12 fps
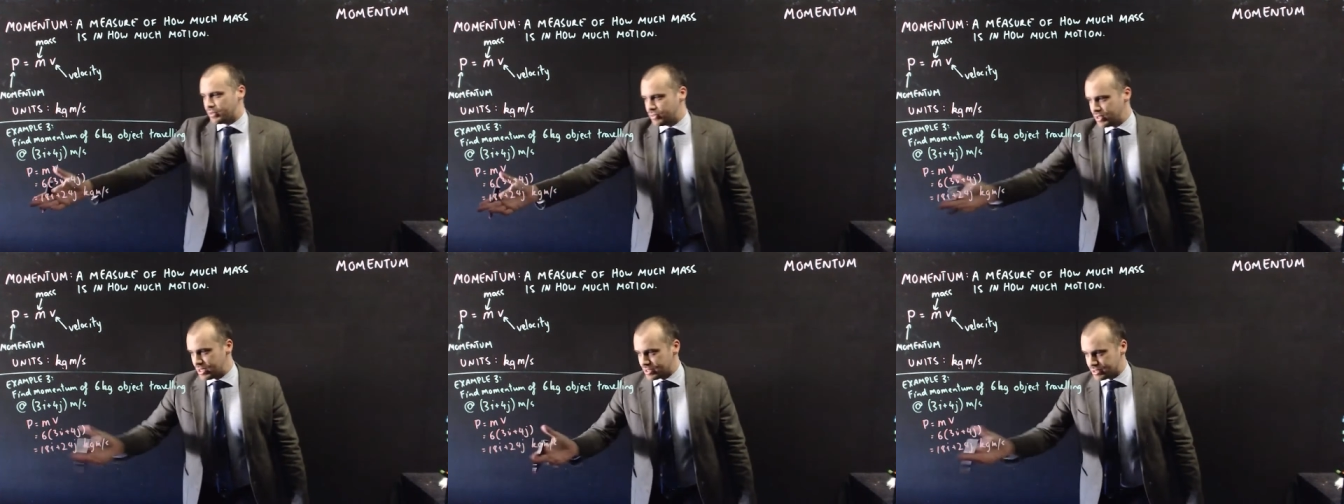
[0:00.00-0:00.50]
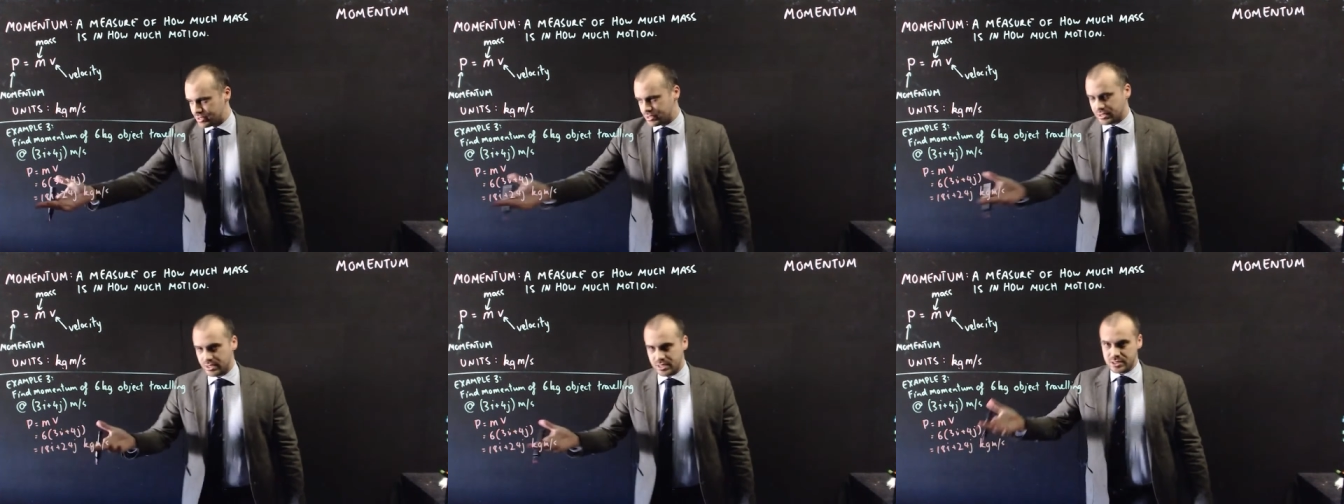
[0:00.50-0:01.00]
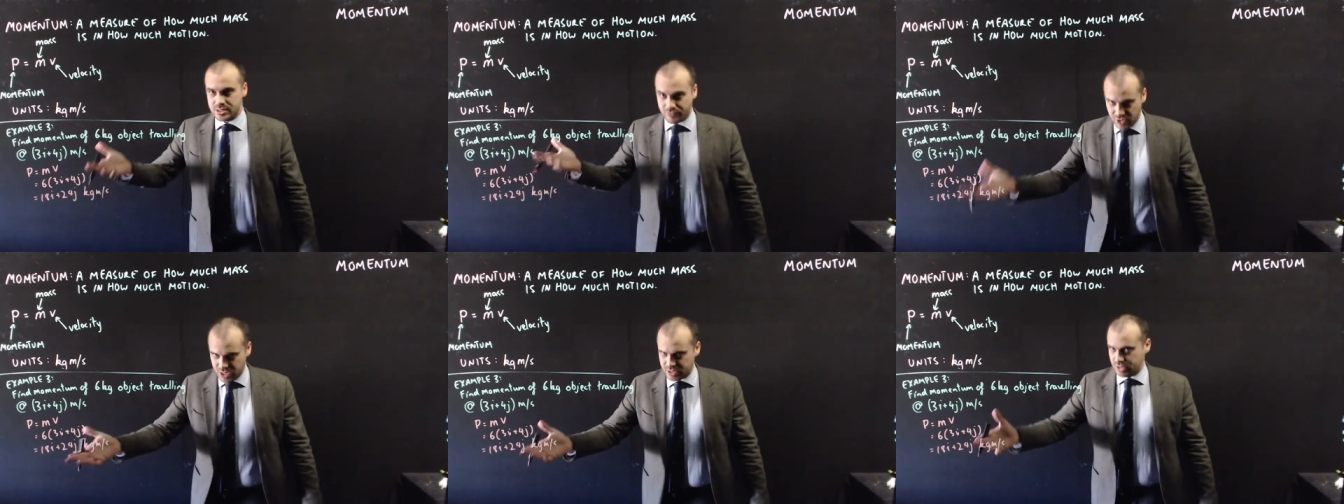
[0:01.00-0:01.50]
This is a
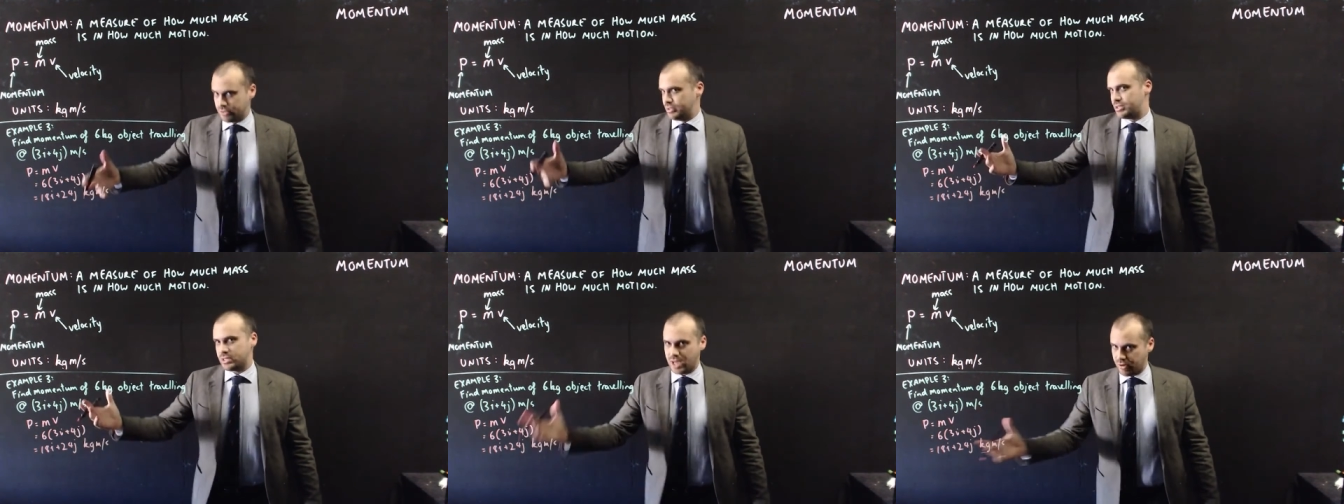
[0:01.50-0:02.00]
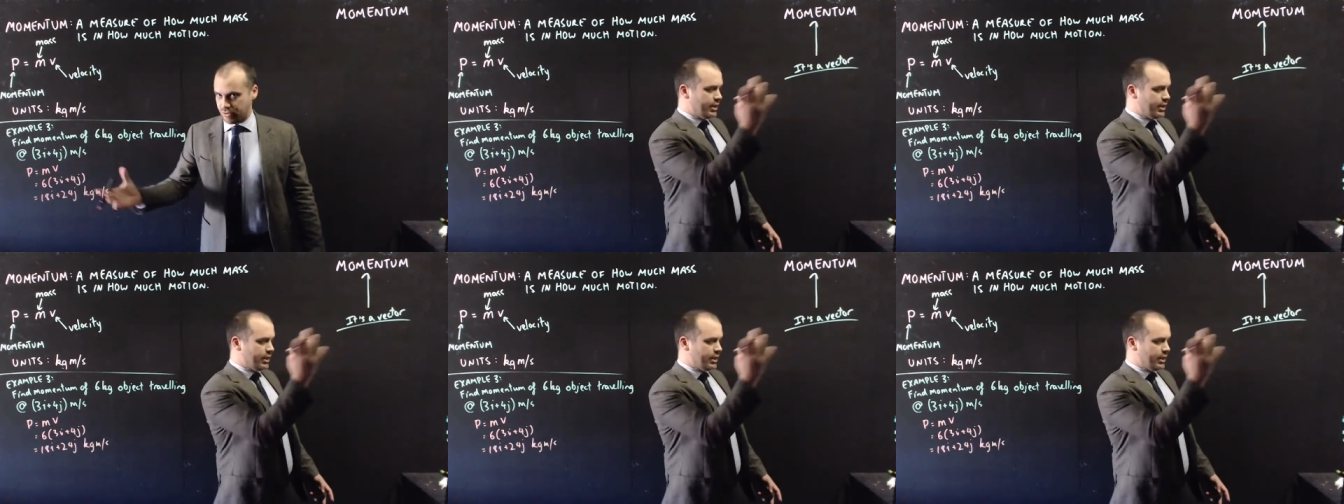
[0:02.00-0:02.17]
vector, it's an arrow.